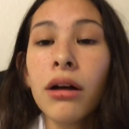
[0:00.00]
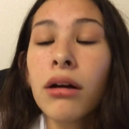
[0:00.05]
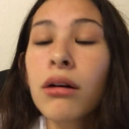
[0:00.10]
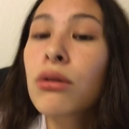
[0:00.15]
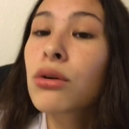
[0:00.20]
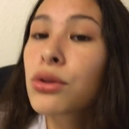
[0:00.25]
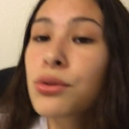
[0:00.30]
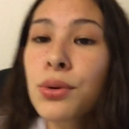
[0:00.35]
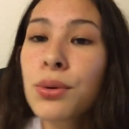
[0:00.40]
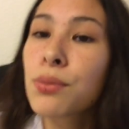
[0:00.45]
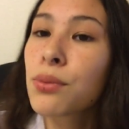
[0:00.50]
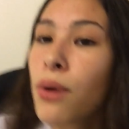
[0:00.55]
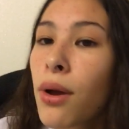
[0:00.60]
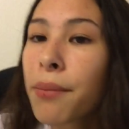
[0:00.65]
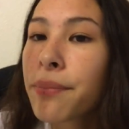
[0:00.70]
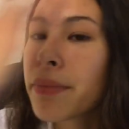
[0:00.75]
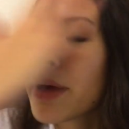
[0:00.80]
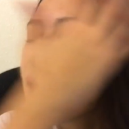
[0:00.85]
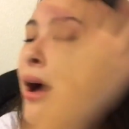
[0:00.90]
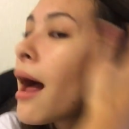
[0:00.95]
oh, no,
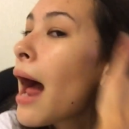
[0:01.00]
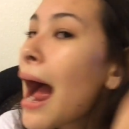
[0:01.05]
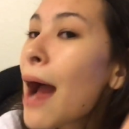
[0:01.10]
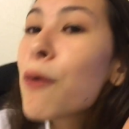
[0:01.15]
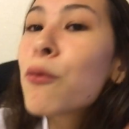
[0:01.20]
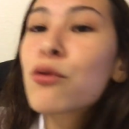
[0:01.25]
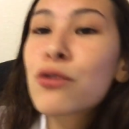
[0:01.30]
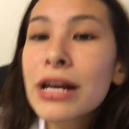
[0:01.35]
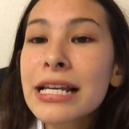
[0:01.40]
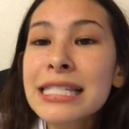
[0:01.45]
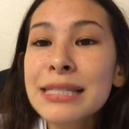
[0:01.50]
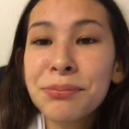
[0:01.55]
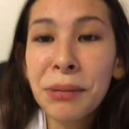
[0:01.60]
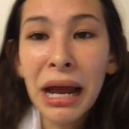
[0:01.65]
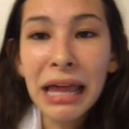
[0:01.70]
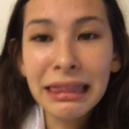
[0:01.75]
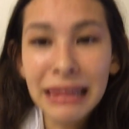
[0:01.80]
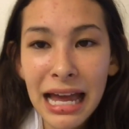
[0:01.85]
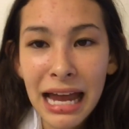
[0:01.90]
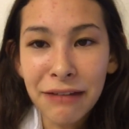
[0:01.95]
I risked
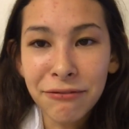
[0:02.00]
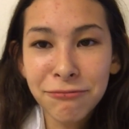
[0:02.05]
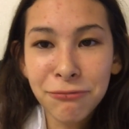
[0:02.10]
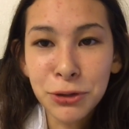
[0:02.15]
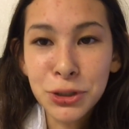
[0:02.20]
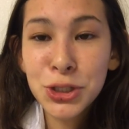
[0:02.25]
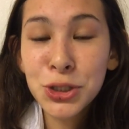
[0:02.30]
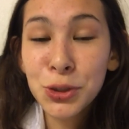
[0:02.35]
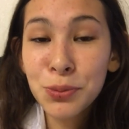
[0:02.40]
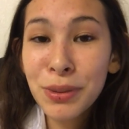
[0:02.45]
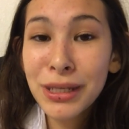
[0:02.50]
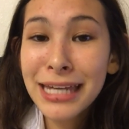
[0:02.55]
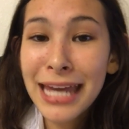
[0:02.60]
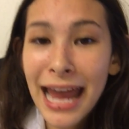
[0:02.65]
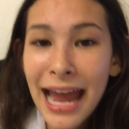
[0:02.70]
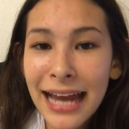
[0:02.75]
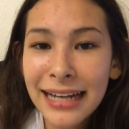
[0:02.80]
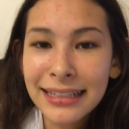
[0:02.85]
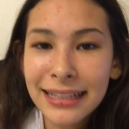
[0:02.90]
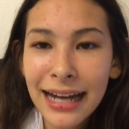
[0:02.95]
my life for stupid
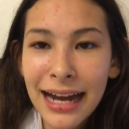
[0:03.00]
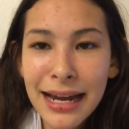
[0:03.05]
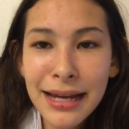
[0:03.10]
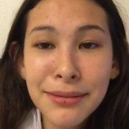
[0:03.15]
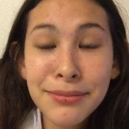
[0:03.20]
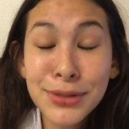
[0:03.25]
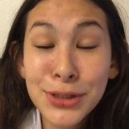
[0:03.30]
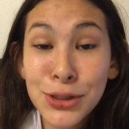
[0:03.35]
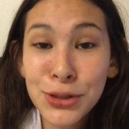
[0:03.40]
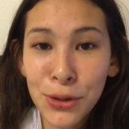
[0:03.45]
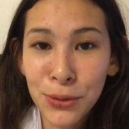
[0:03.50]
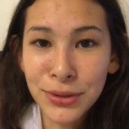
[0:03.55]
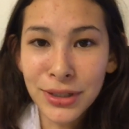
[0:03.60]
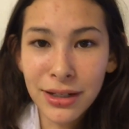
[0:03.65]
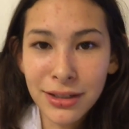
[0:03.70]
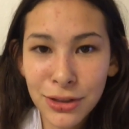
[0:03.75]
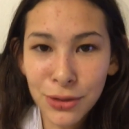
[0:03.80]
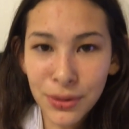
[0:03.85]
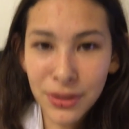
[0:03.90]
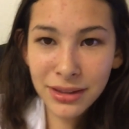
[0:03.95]
candy. I am so
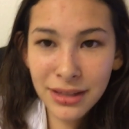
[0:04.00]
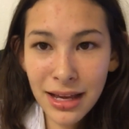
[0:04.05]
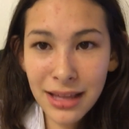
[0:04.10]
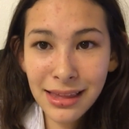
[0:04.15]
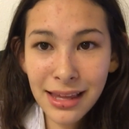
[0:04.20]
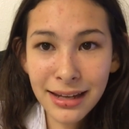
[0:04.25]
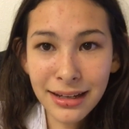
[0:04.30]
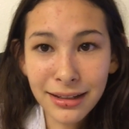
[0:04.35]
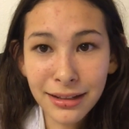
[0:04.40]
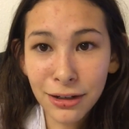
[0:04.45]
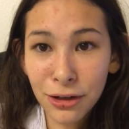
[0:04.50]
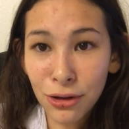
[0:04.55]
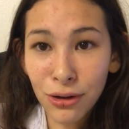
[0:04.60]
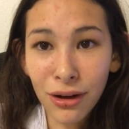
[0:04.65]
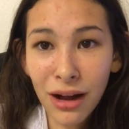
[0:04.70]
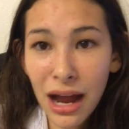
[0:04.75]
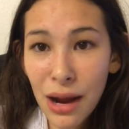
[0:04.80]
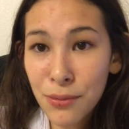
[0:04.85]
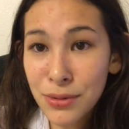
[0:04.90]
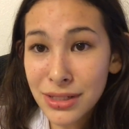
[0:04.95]
done doing that. Like,
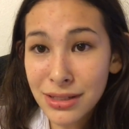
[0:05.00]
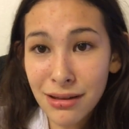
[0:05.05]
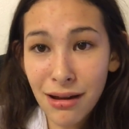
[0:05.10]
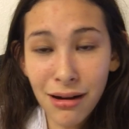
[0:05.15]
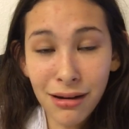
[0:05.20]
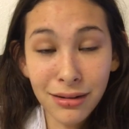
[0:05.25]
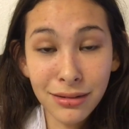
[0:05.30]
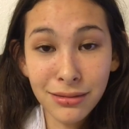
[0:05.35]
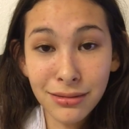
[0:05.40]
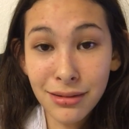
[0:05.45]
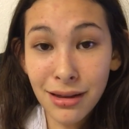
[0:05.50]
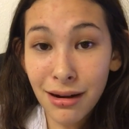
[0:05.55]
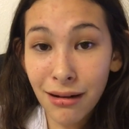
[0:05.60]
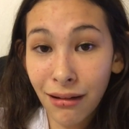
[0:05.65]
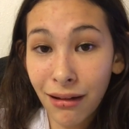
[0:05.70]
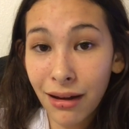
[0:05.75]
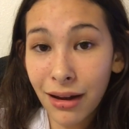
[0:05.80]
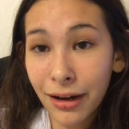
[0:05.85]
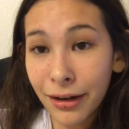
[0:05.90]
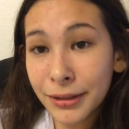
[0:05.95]
girl, I was not gonna do that
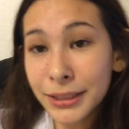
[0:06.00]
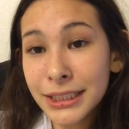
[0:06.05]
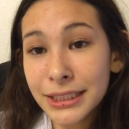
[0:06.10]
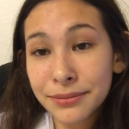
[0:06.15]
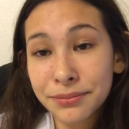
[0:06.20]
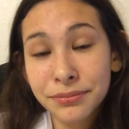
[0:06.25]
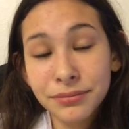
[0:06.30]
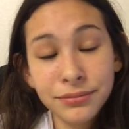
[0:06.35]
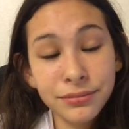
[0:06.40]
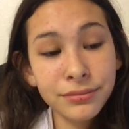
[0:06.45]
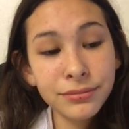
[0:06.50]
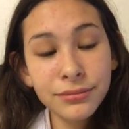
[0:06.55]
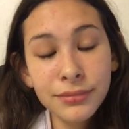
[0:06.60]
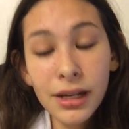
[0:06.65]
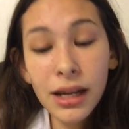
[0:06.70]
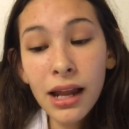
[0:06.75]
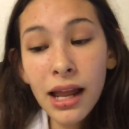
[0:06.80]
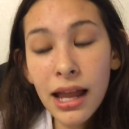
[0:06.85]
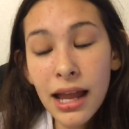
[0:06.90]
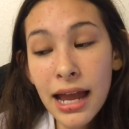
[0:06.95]
again.
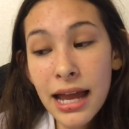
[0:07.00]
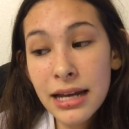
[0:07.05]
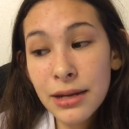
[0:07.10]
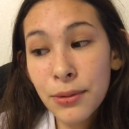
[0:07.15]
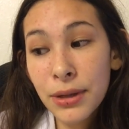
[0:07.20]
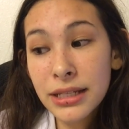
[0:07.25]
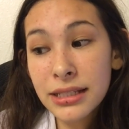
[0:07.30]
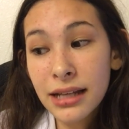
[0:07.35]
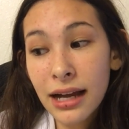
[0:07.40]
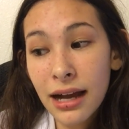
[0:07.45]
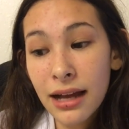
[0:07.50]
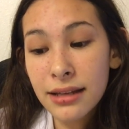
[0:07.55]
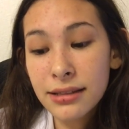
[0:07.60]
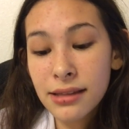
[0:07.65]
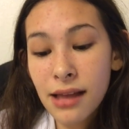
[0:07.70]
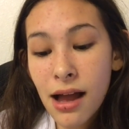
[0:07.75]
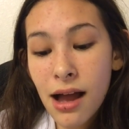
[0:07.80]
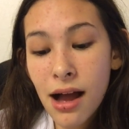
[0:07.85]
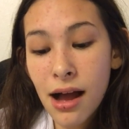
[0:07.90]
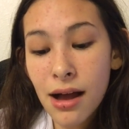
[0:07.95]
Anyways, guys,
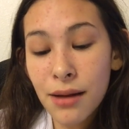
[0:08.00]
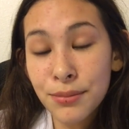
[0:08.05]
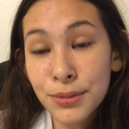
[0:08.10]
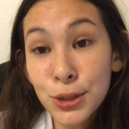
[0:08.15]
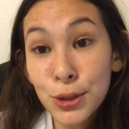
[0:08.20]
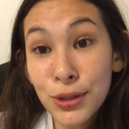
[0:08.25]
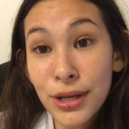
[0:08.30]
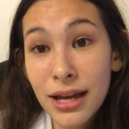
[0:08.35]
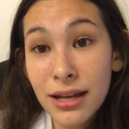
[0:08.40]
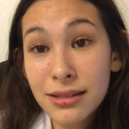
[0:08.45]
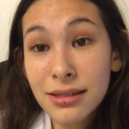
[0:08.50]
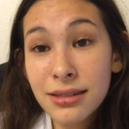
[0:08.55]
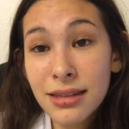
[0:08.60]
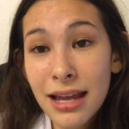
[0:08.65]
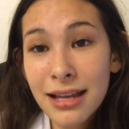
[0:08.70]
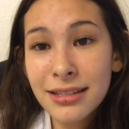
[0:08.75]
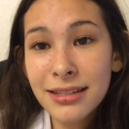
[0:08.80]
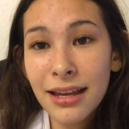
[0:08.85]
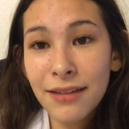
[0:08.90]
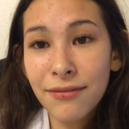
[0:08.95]
so yeah,
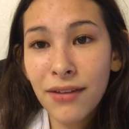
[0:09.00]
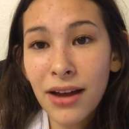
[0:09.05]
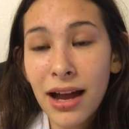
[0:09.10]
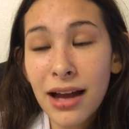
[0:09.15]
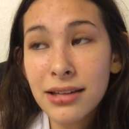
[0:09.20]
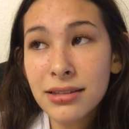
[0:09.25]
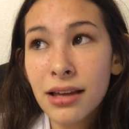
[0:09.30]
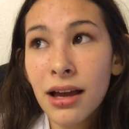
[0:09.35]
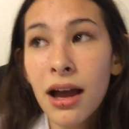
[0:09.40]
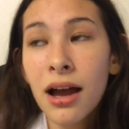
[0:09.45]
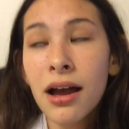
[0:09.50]
stay safe, guys.